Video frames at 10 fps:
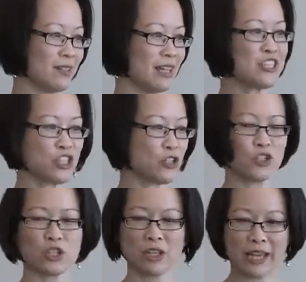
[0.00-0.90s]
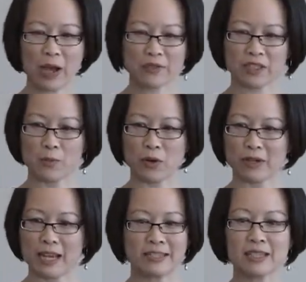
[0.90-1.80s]
institutional account anymore.
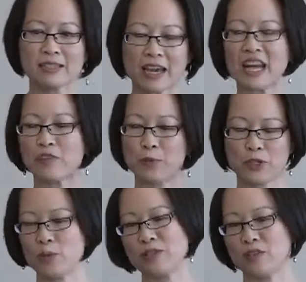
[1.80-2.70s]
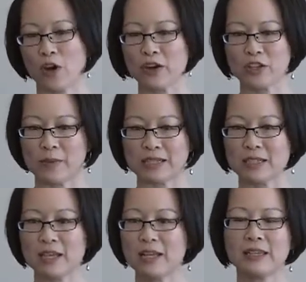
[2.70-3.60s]
It does not have a persuasive argument
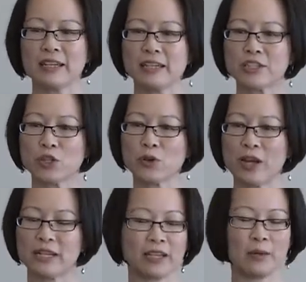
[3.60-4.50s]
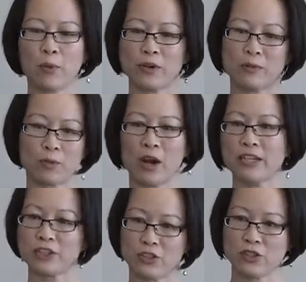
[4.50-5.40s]
that it is creating an important
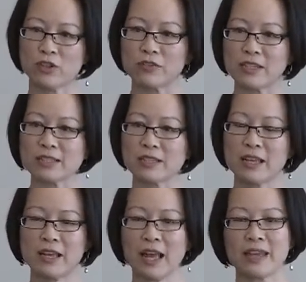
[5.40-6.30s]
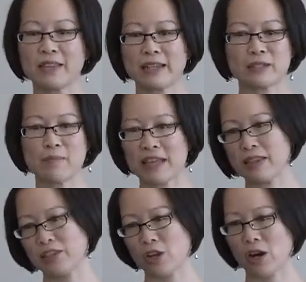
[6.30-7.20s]
product or service and that its
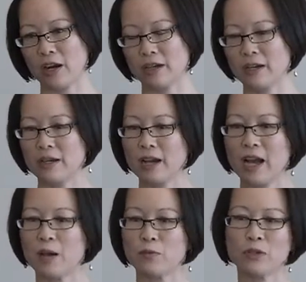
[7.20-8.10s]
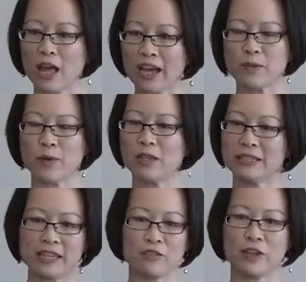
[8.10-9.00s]
methods are reliable and
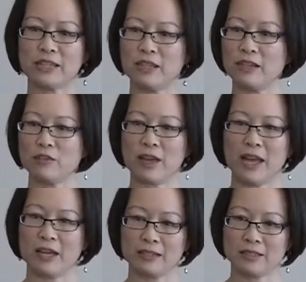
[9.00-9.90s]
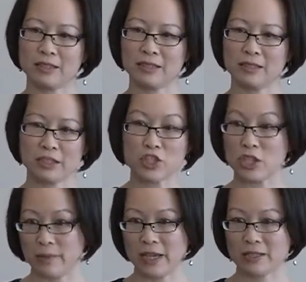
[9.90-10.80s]
innovative and
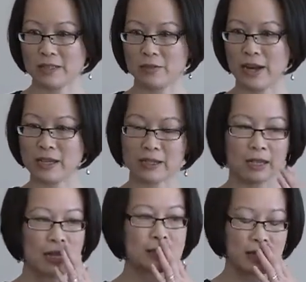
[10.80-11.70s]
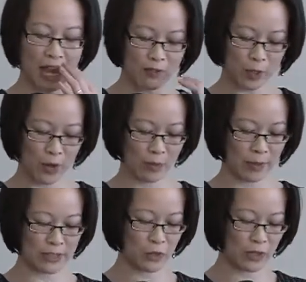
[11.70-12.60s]
legitimate, right? It's having a problem. And so